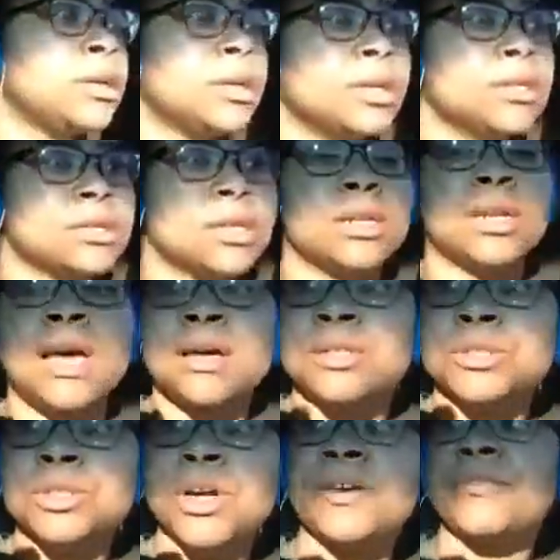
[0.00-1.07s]
There's a lot
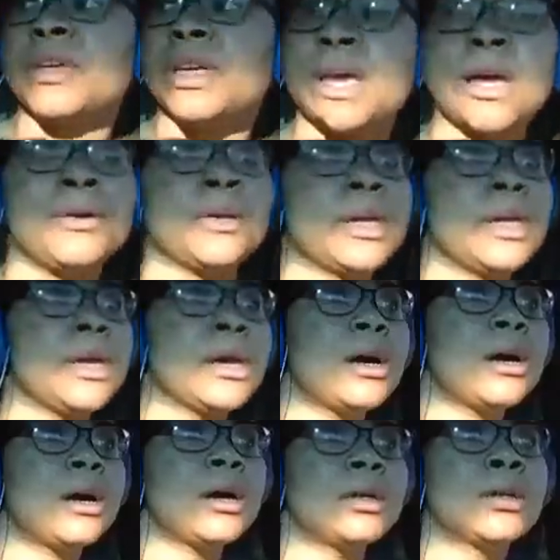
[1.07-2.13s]
of traffic out here.